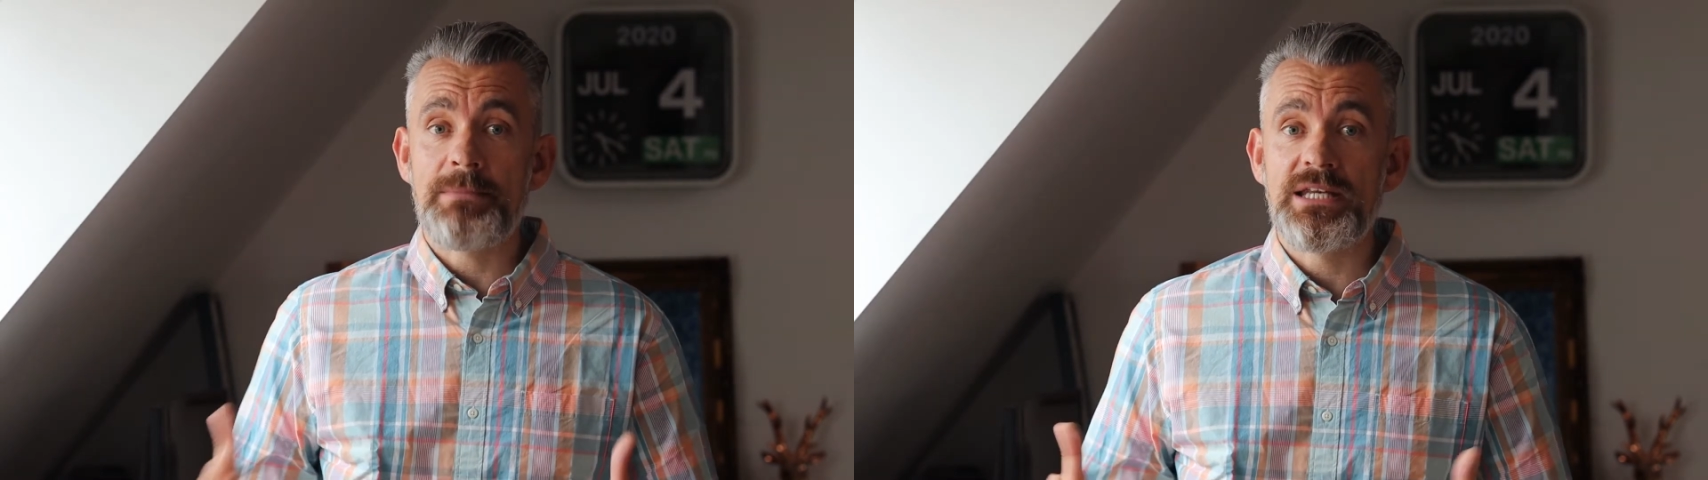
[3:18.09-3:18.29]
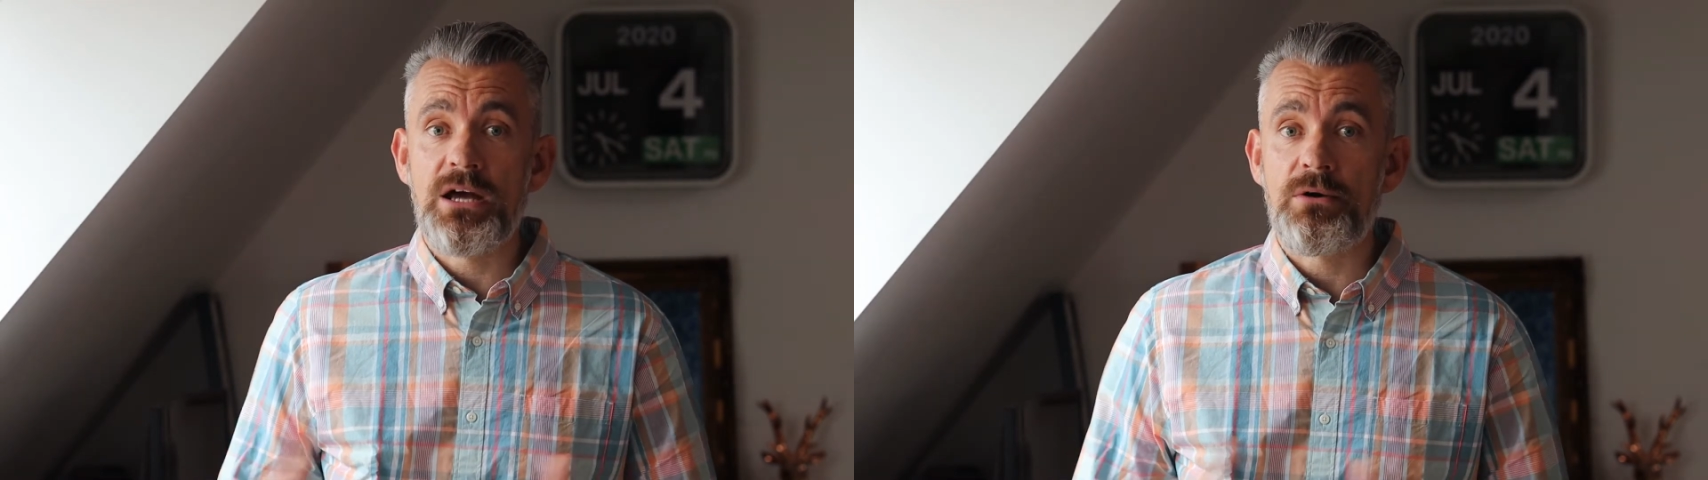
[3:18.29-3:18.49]

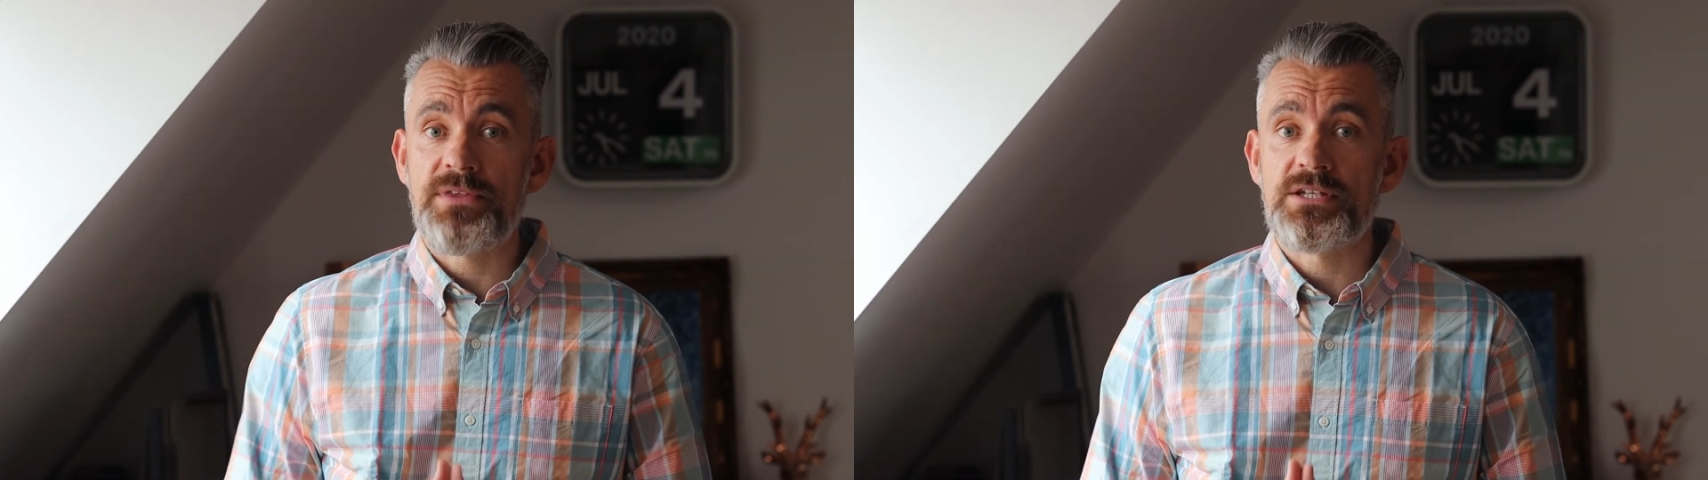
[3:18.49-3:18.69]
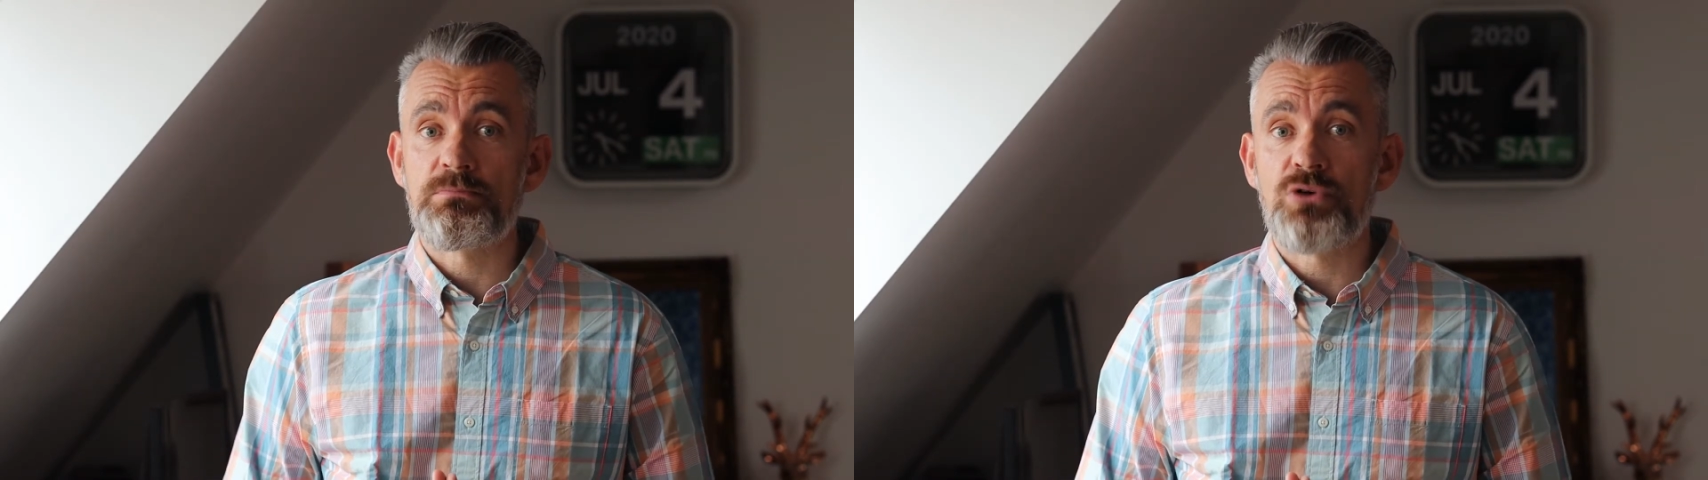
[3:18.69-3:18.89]
me know if
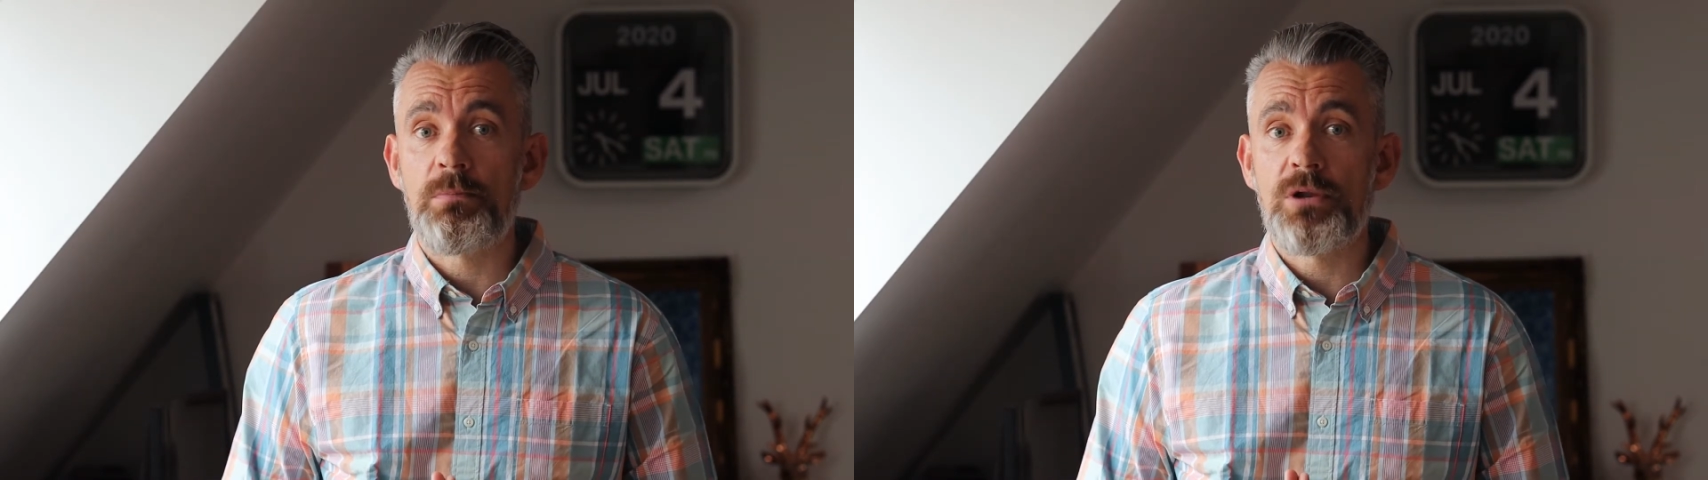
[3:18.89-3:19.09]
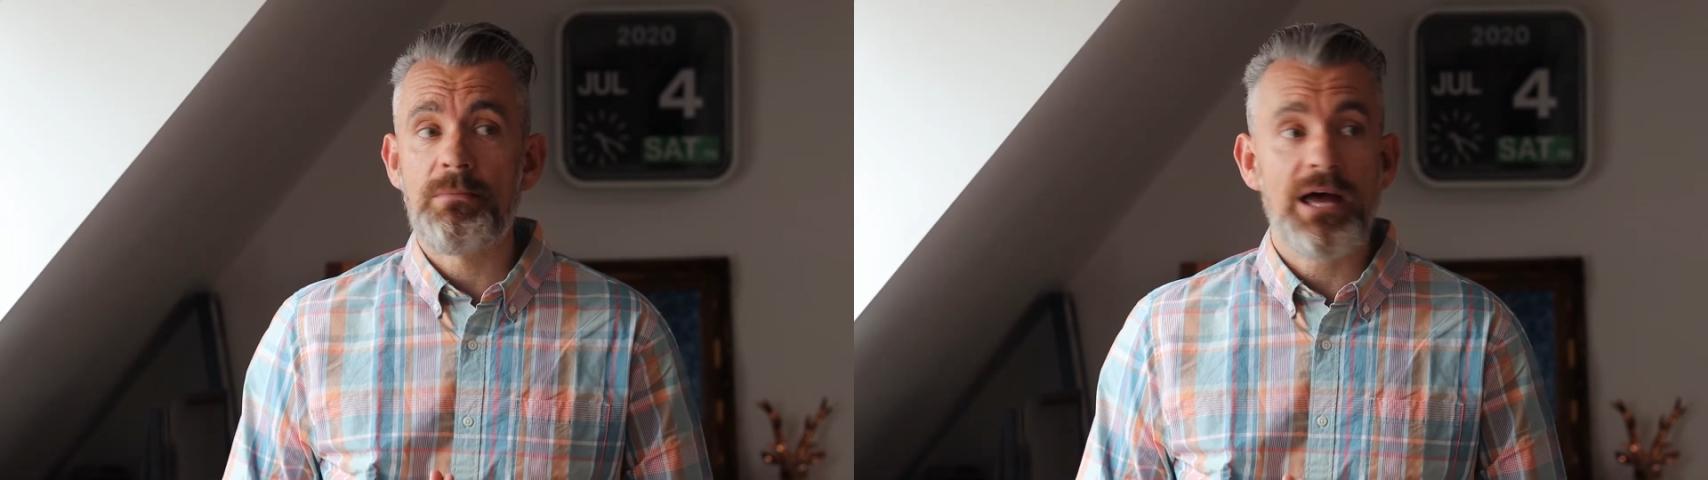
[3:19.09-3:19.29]
there's a
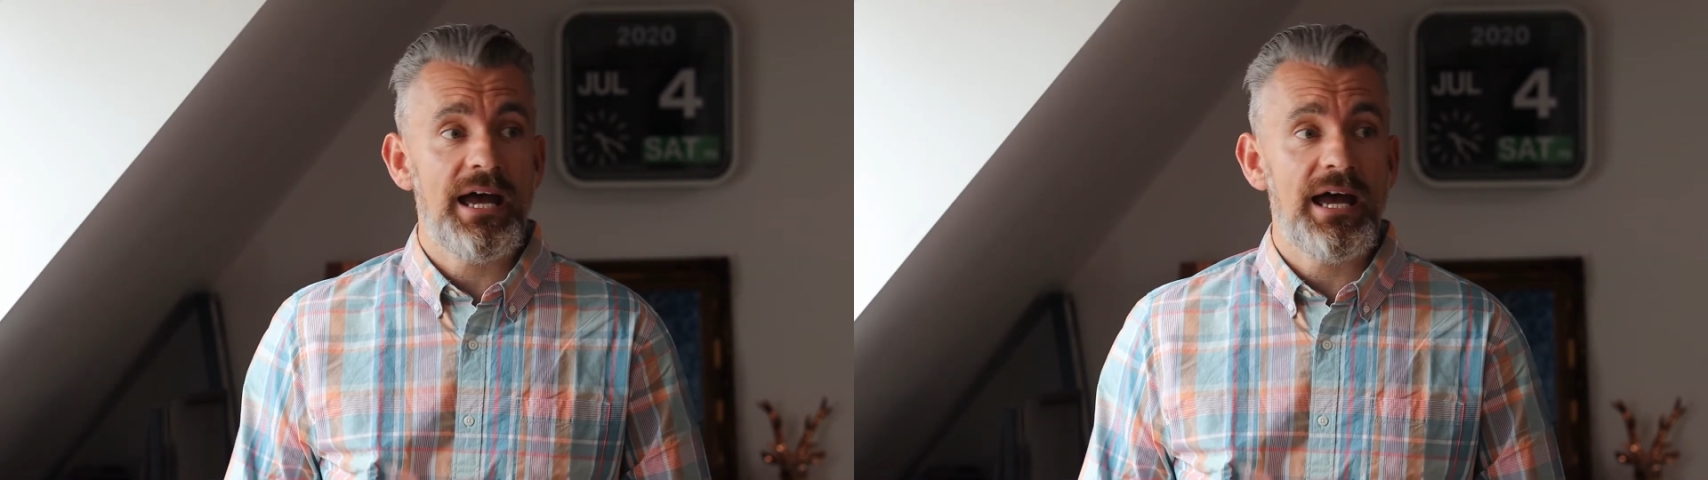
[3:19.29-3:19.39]
problem